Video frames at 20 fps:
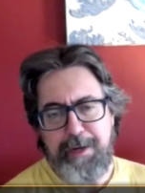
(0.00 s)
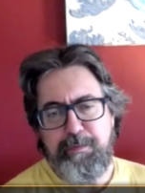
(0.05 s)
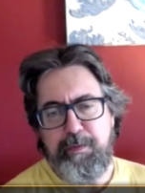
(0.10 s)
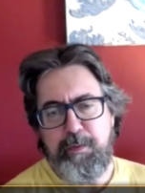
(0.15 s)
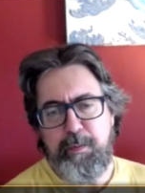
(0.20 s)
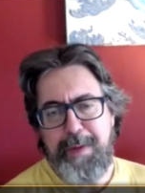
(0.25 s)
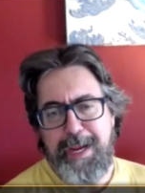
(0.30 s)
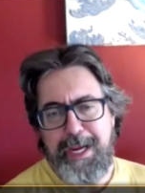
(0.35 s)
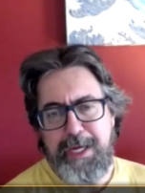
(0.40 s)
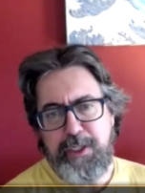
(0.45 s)

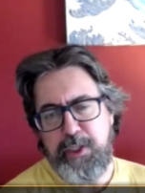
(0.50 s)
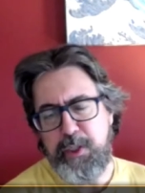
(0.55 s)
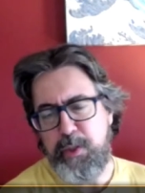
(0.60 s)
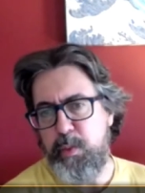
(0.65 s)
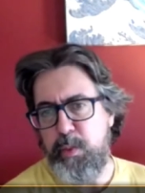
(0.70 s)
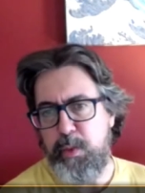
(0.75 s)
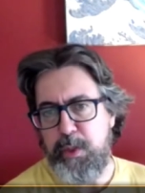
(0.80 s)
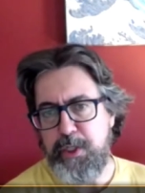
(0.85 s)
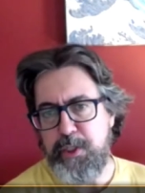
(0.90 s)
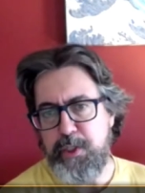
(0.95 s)

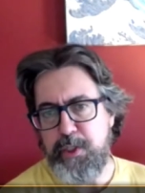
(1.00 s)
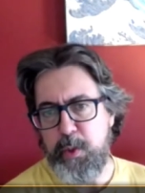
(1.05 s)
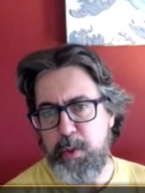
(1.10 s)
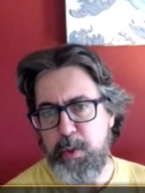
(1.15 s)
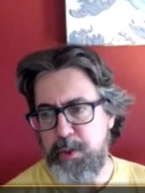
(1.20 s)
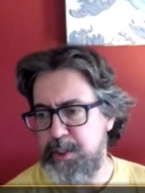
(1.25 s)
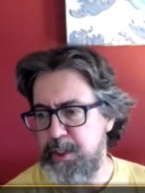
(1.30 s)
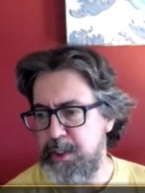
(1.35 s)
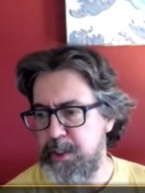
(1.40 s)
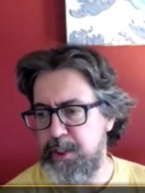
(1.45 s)
information
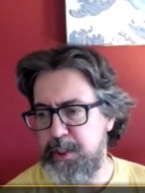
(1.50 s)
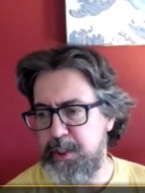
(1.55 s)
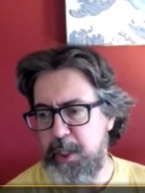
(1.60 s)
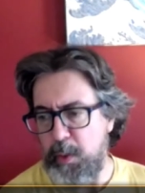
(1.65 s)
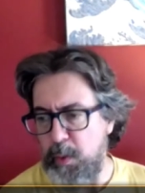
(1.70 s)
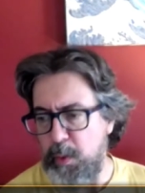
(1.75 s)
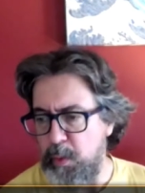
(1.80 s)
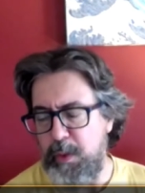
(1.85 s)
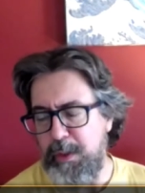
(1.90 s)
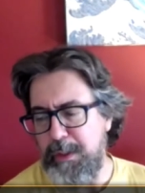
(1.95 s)
resources that
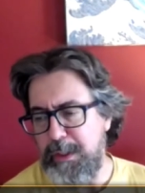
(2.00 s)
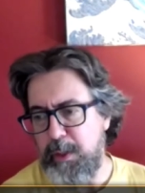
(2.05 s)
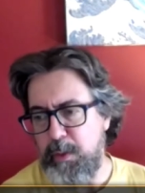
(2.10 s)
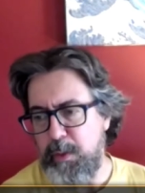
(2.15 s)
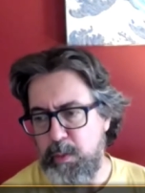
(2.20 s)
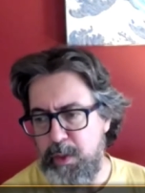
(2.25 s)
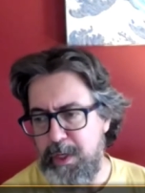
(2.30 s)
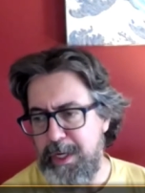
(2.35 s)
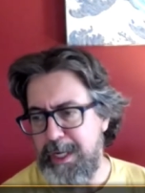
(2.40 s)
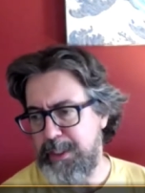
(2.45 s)
are really
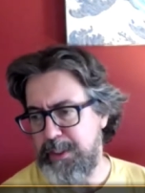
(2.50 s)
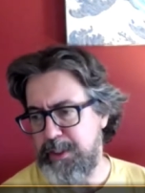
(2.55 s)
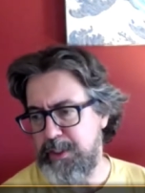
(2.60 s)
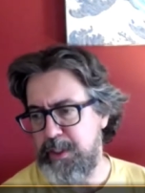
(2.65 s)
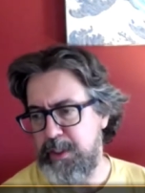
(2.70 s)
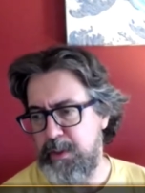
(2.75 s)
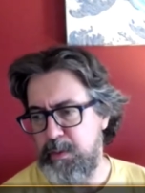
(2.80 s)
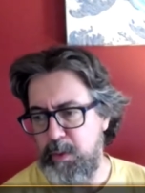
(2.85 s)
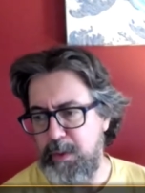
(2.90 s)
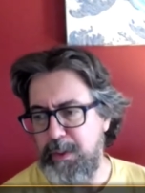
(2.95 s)

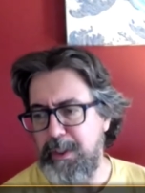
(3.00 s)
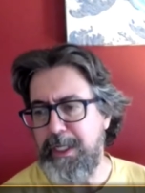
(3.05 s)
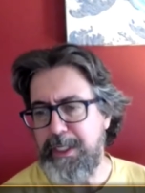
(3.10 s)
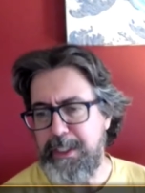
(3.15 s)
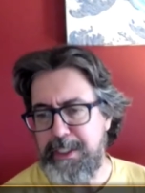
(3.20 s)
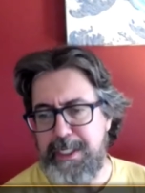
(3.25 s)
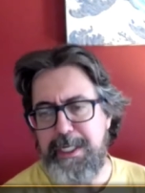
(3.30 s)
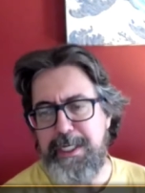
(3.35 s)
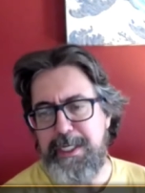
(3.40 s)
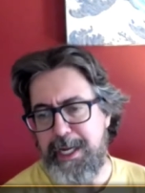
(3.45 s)
rich, really
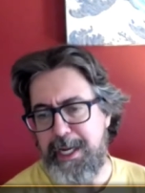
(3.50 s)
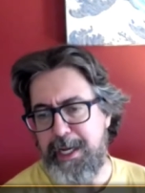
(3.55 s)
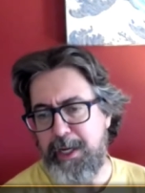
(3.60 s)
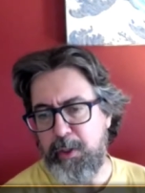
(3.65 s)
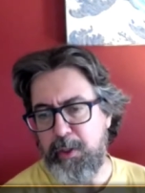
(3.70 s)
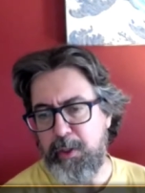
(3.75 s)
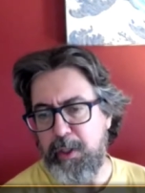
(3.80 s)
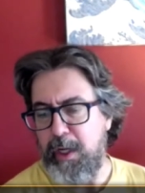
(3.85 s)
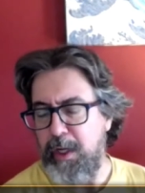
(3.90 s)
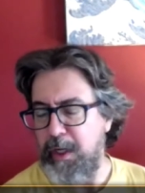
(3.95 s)

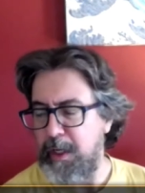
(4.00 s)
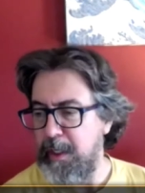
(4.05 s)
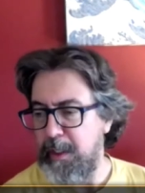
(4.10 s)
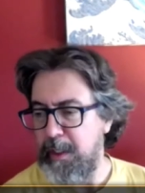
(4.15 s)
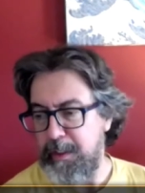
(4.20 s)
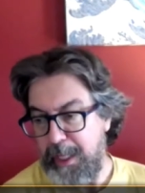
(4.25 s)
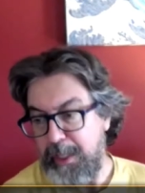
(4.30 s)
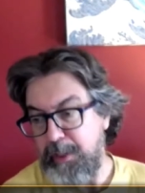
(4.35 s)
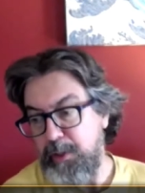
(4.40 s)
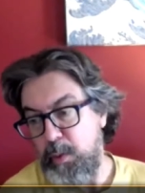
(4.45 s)
detailed,
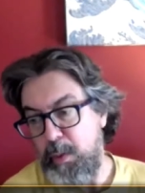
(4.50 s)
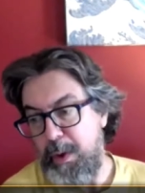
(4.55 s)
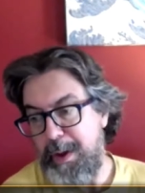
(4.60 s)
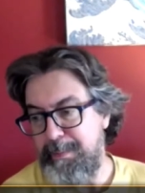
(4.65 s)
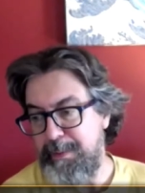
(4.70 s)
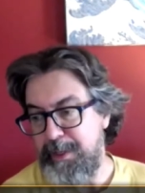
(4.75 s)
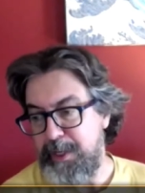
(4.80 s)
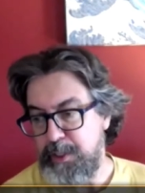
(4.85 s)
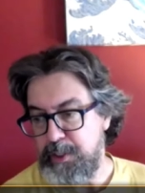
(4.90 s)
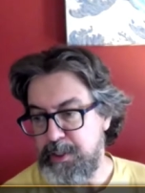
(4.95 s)
like the
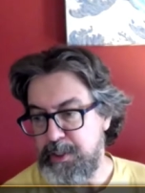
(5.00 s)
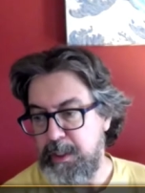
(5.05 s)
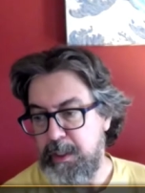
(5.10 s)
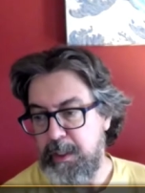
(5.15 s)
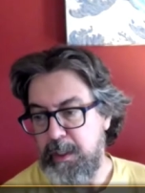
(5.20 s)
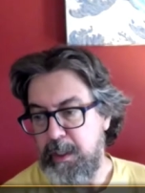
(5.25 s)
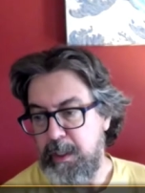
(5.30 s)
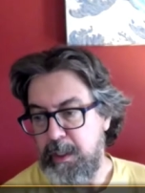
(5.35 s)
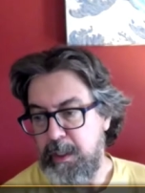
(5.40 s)
web is,